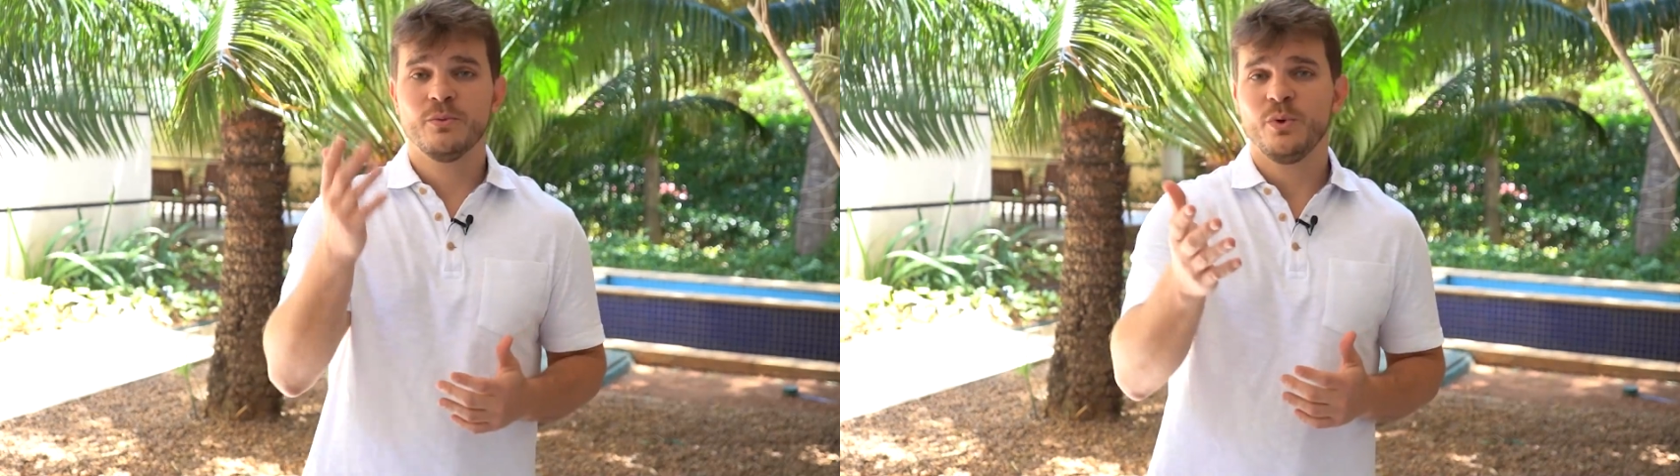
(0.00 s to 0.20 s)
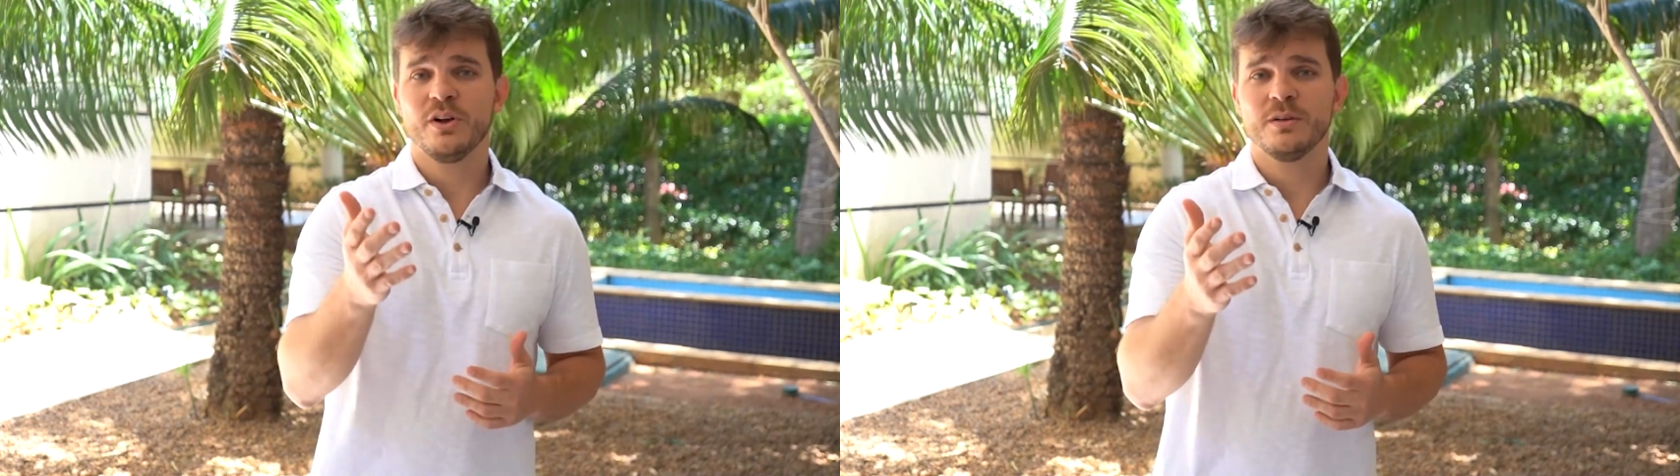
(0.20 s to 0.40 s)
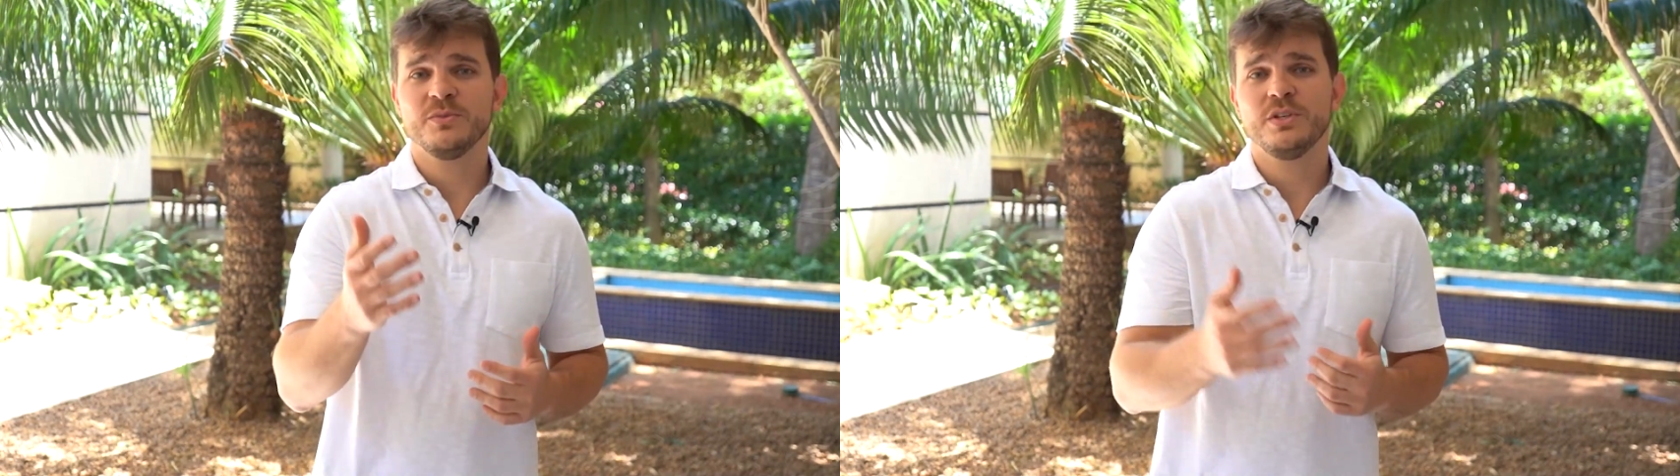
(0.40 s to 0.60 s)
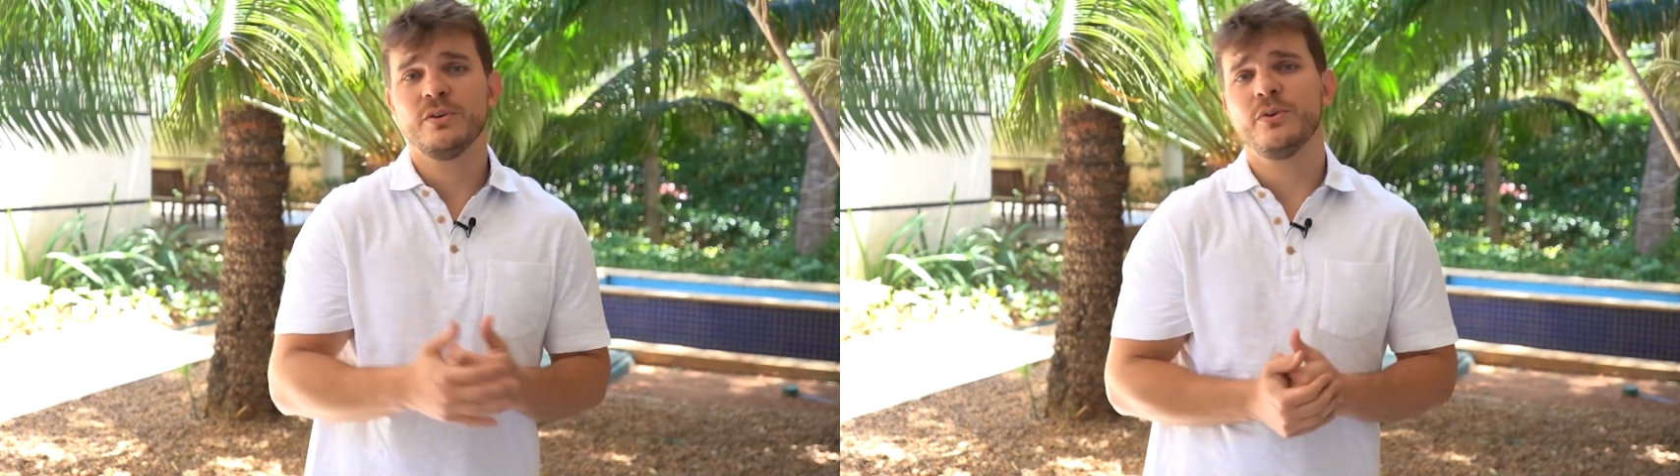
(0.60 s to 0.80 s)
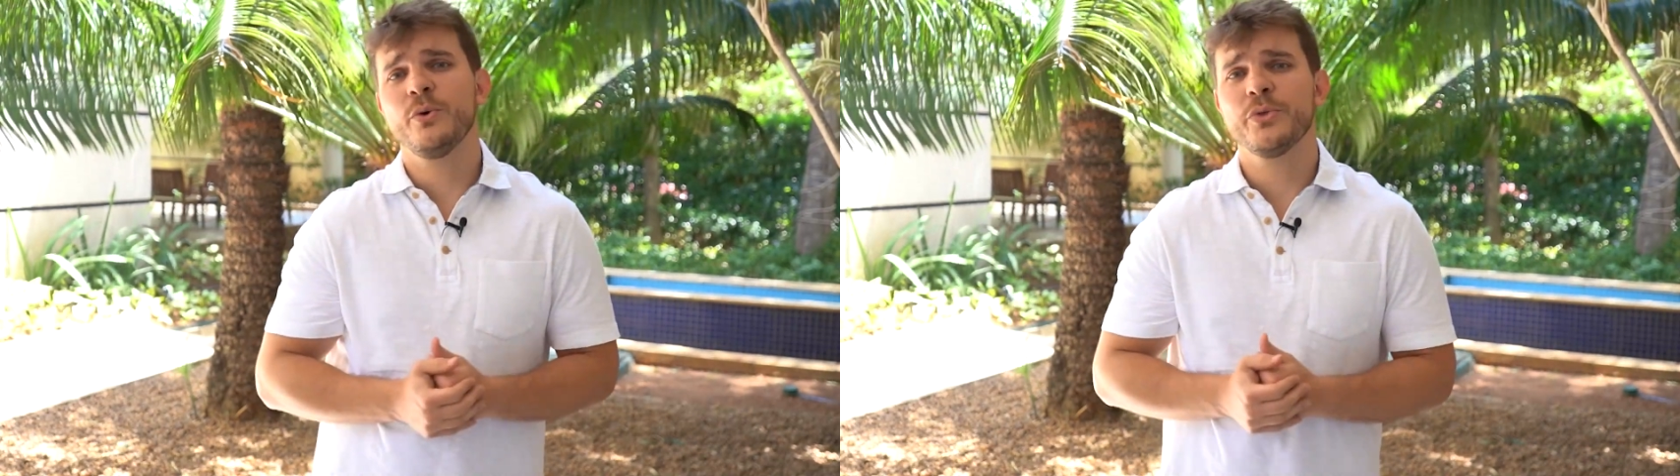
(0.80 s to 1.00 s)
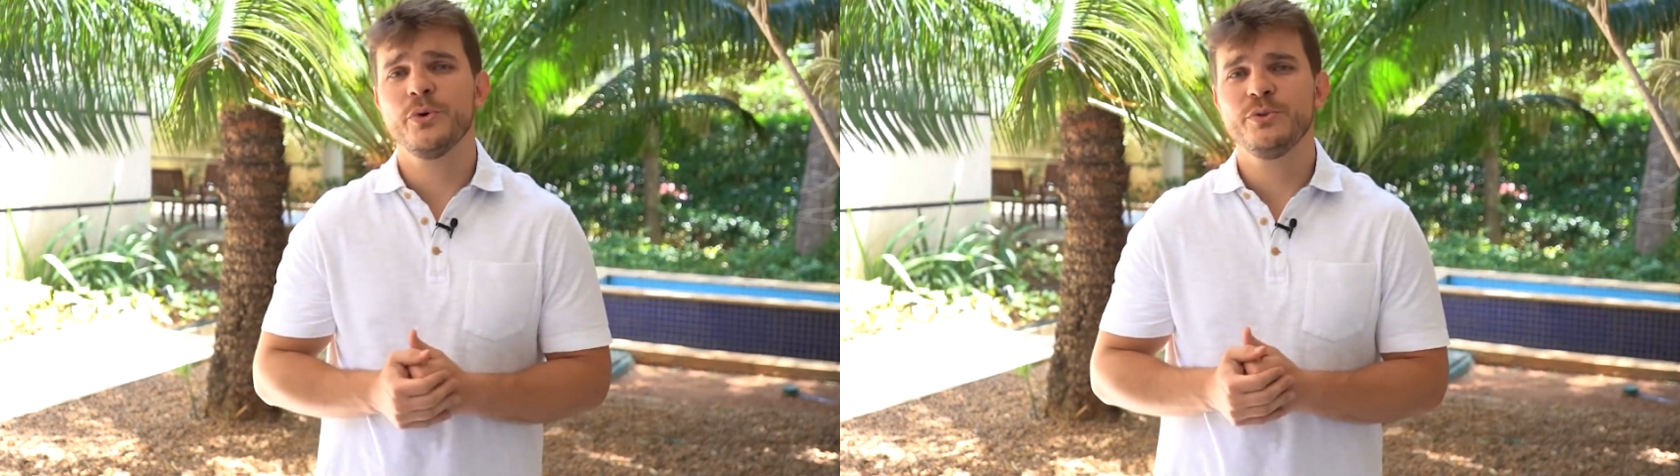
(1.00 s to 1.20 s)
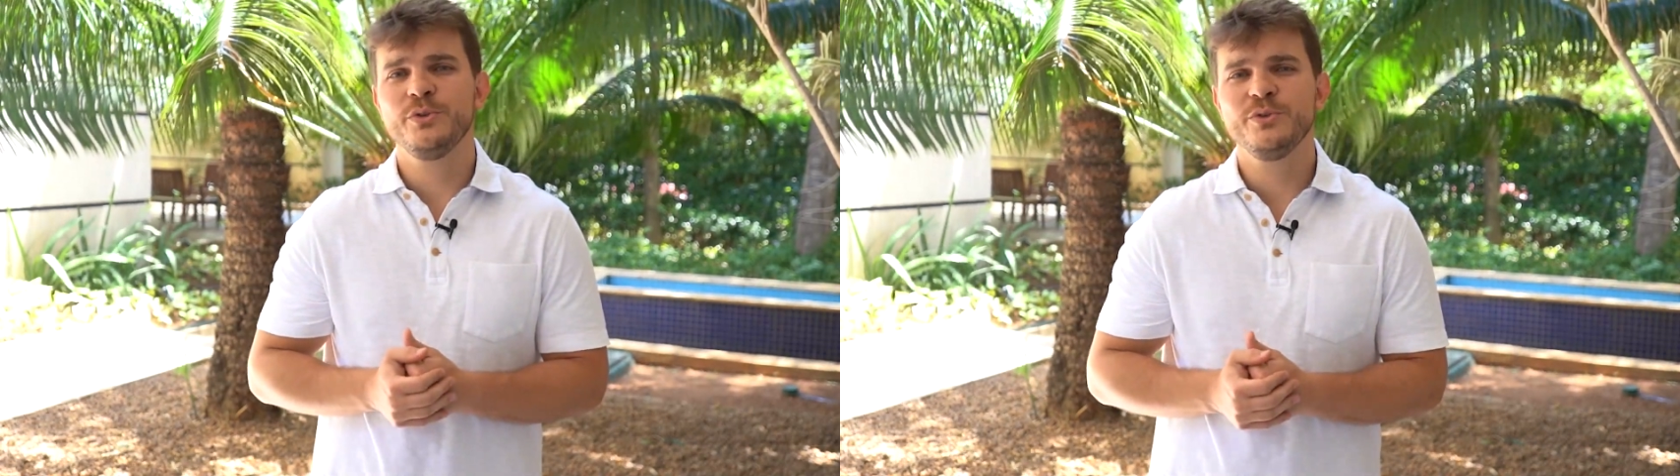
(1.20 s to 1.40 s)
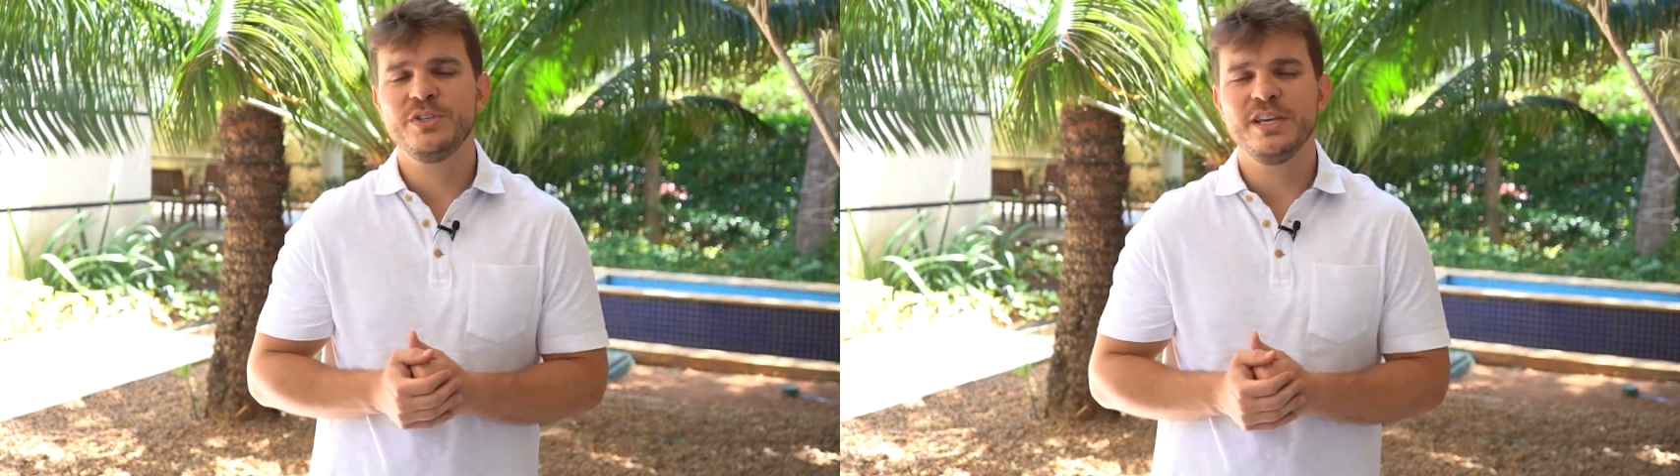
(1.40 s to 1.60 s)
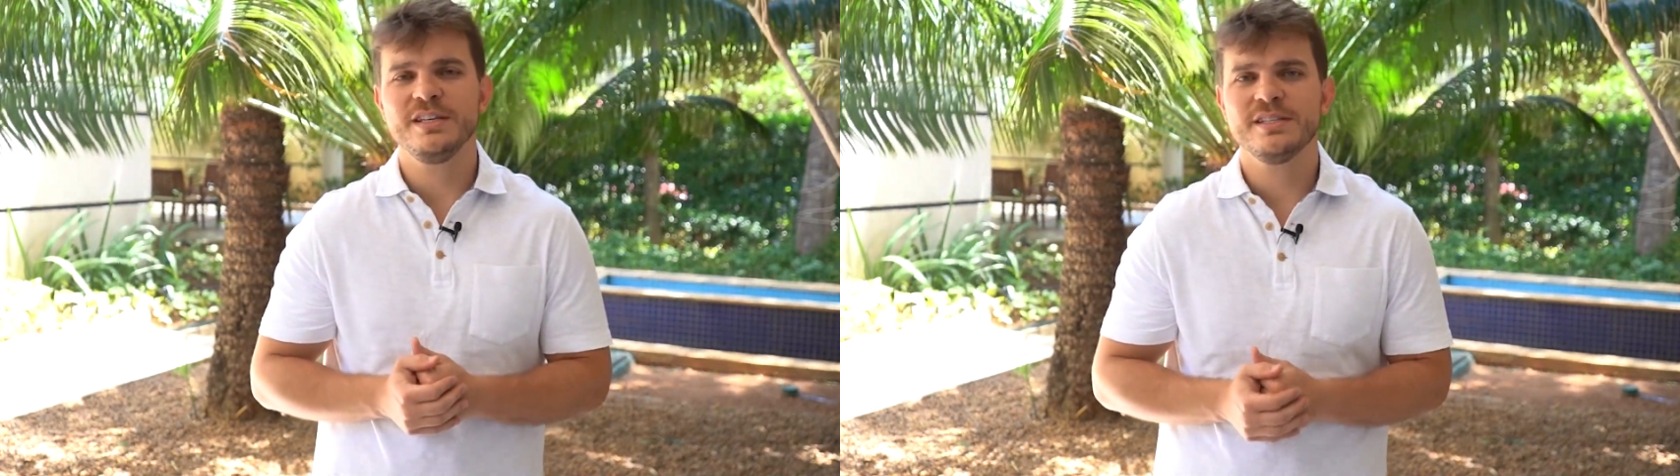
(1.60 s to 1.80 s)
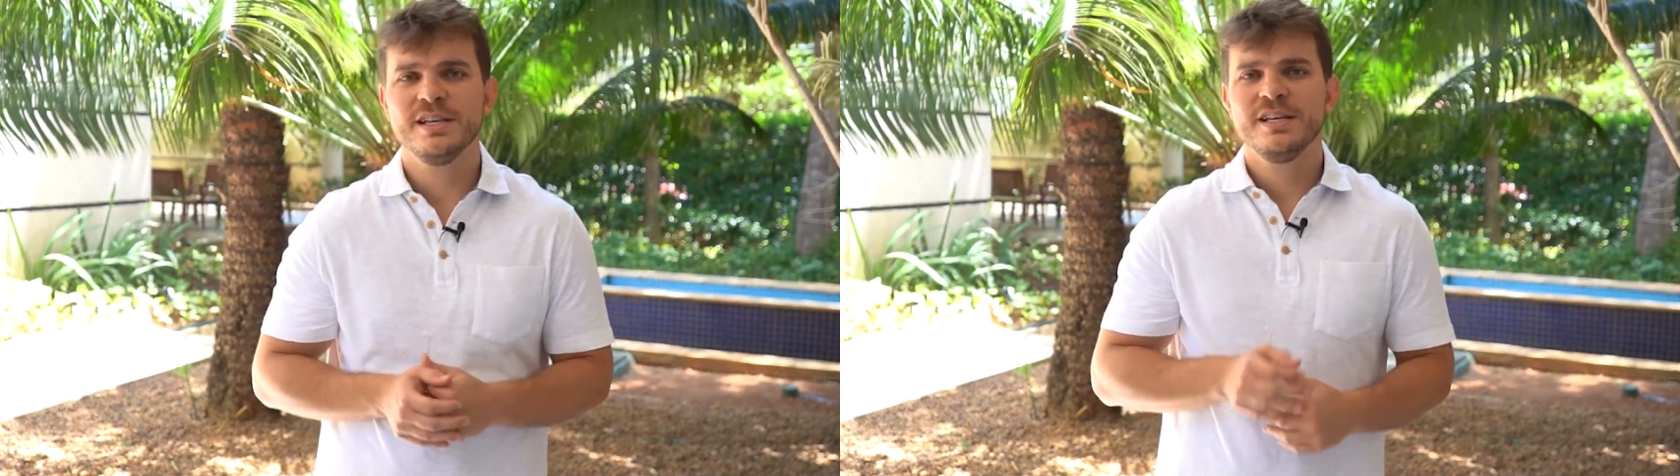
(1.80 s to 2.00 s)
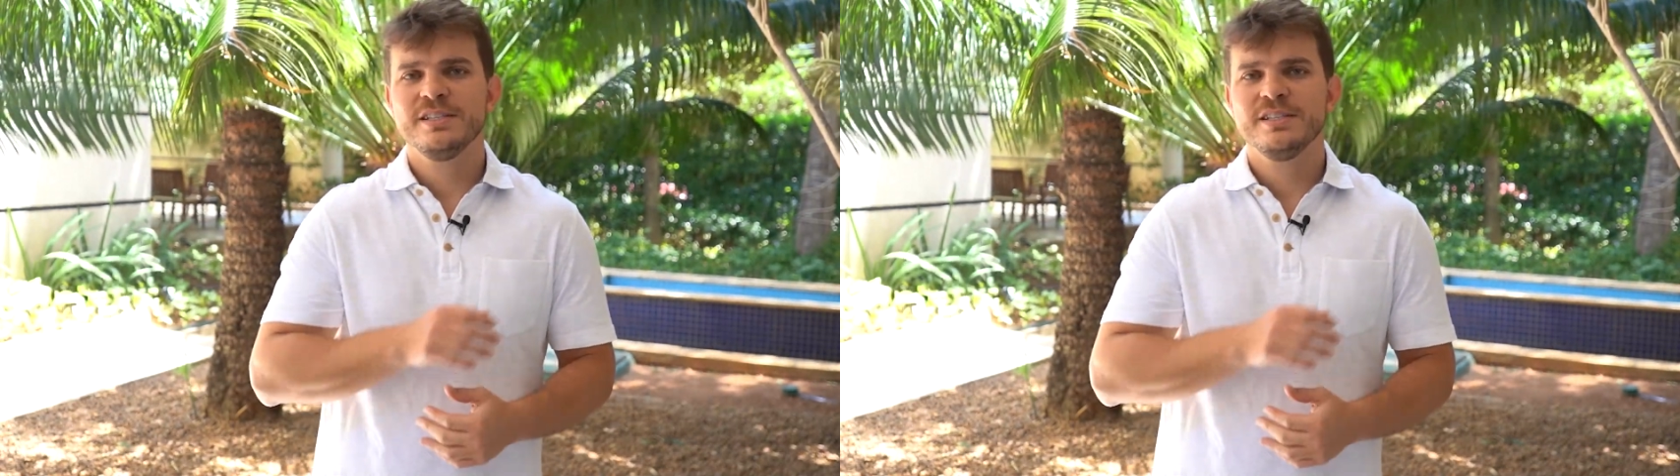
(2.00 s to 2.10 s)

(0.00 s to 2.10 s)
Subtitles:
Welcome to Ortho Tuesdays.